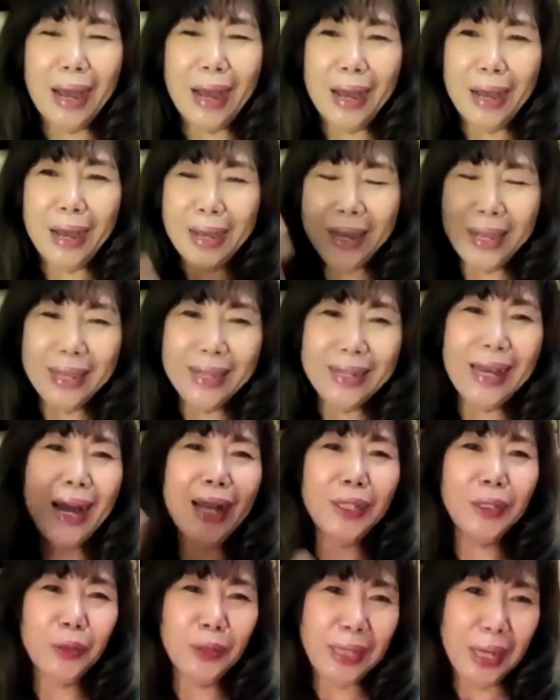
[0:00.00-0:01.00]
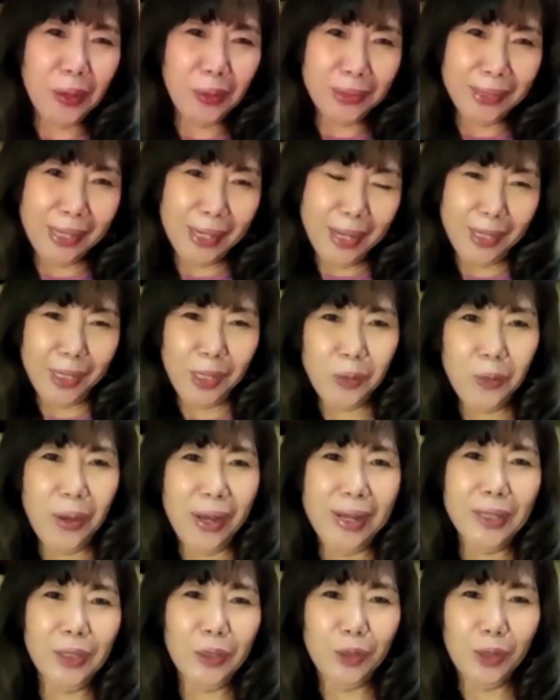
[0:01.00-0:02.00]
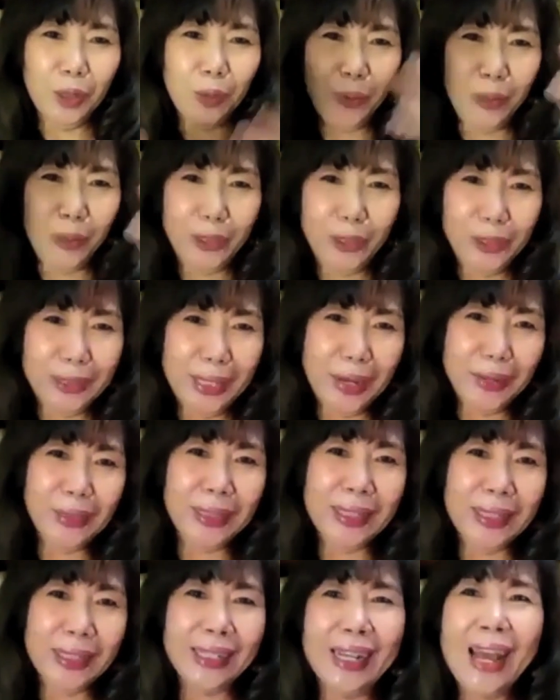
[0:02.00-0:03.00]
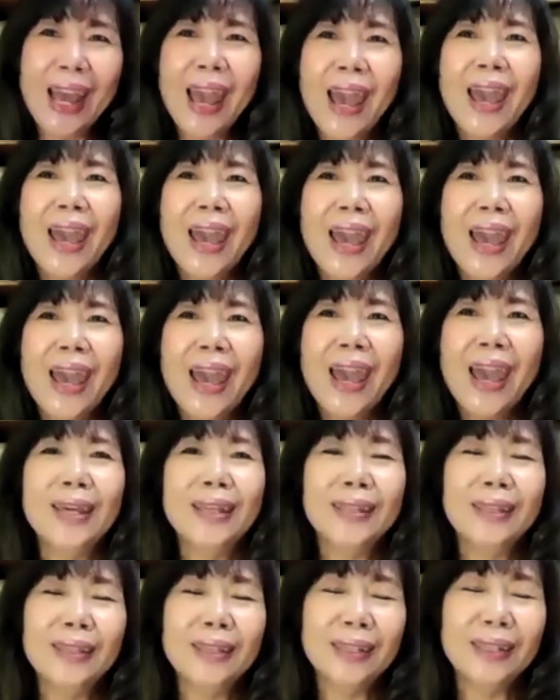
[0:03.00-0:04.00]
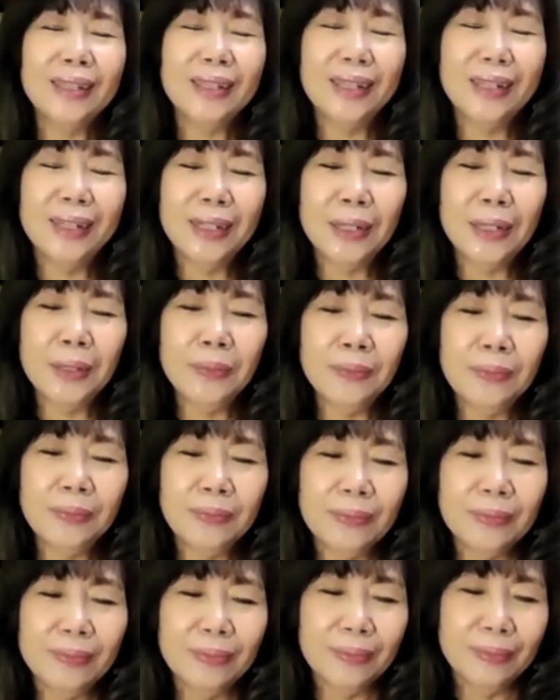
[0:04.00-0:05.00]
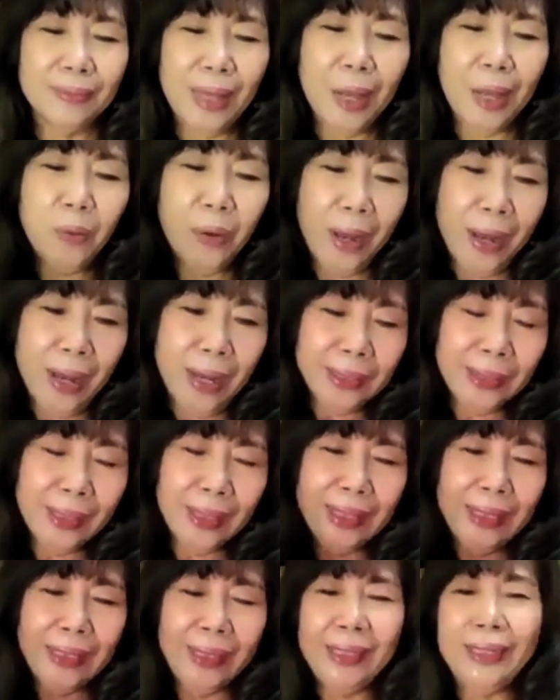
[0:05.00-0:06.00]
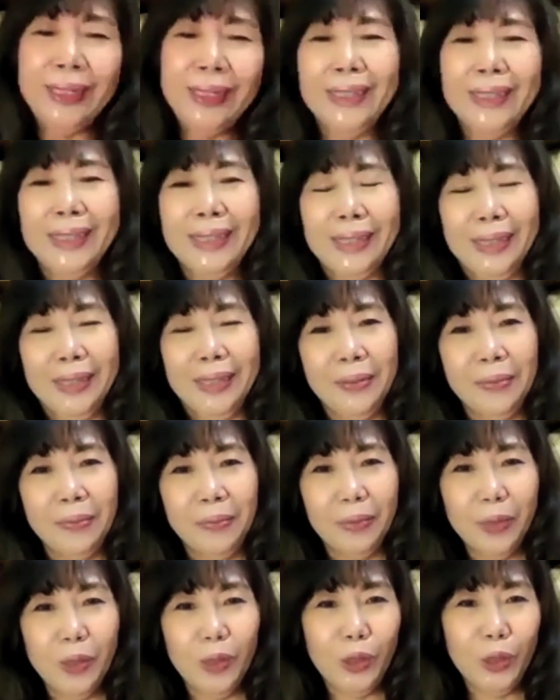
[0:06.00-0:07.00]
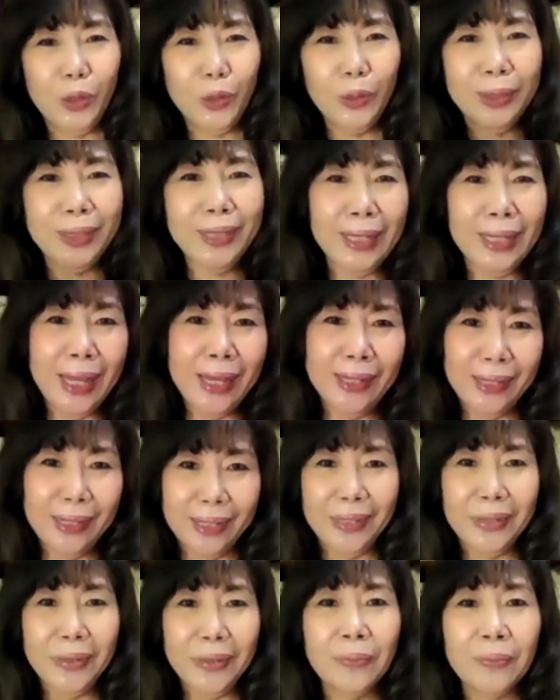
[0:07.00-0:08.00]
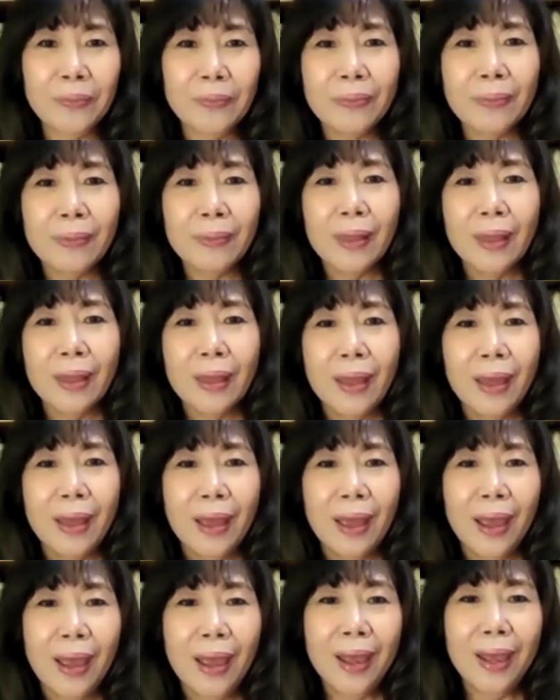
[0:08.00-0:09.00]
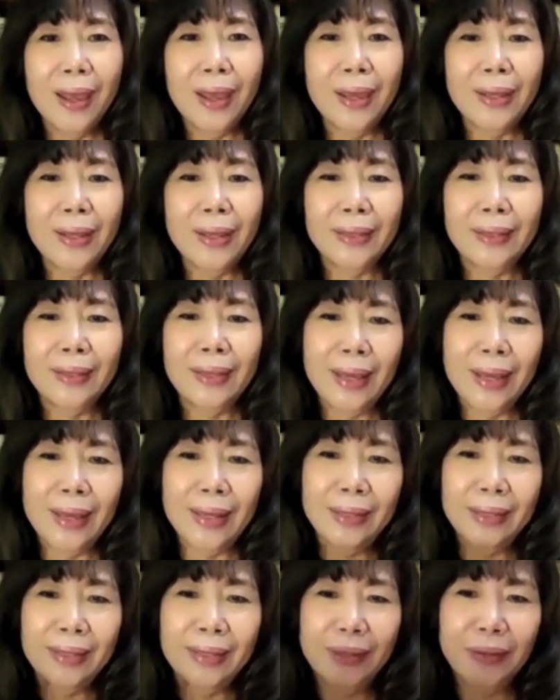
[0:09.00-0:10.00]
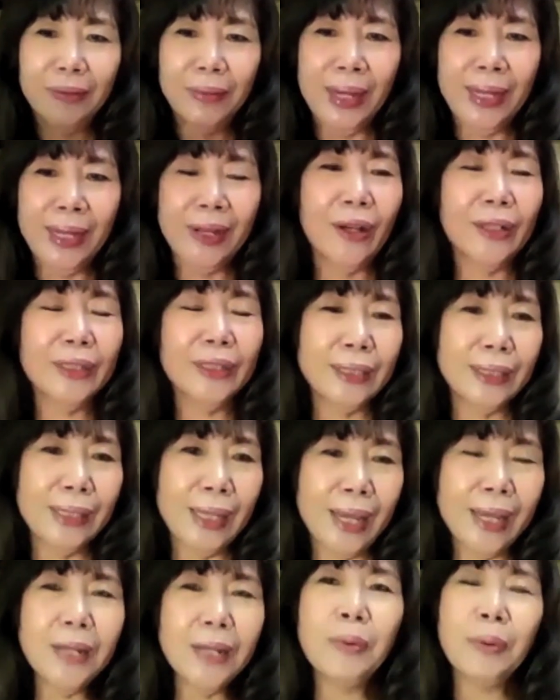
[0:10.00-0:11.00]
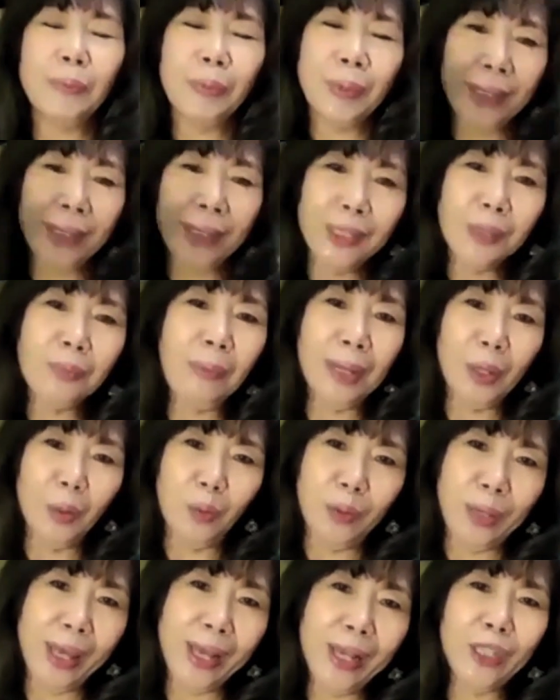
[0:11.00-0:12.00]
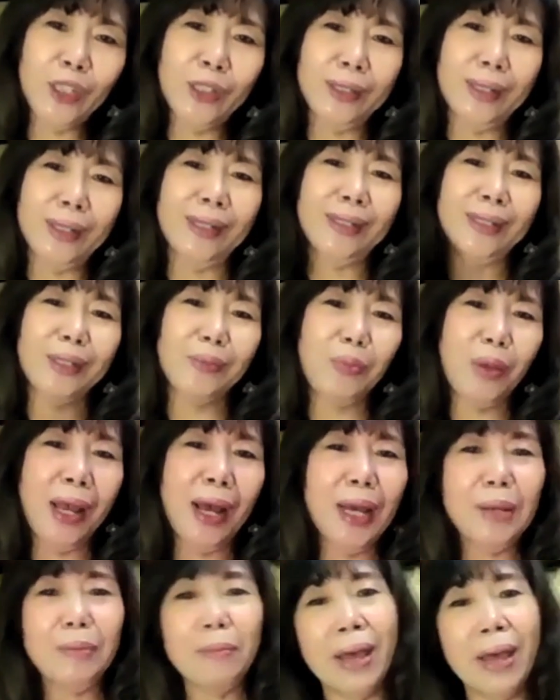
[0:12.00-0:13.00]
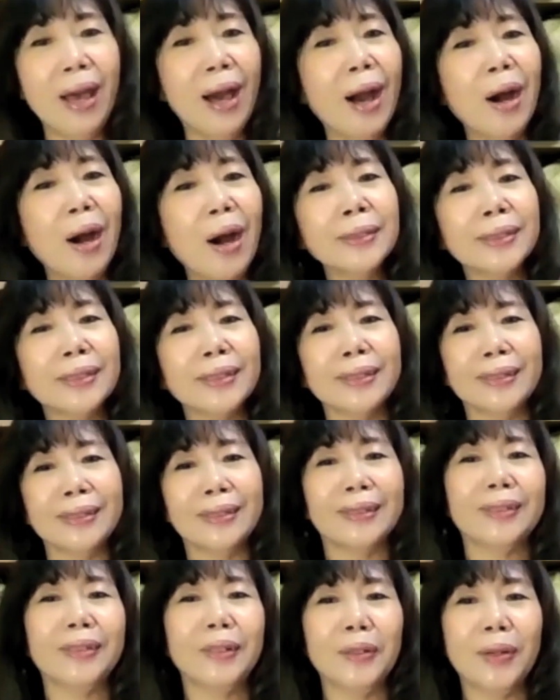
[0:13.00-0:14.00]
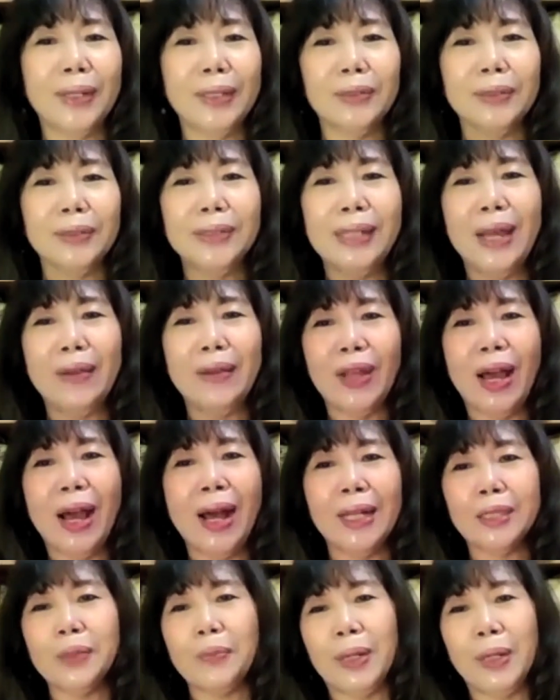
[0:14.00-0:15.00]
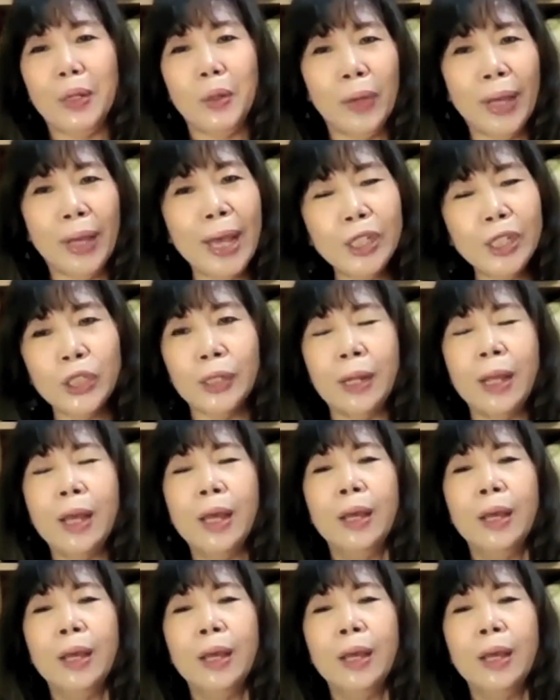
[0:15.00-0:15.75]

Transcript: I do dowsing as well. I do spiritual dowsing. And I will ask the ETs to choose the date. And then when I got the date, but because my location is behind my house, so I don't have to ask about location.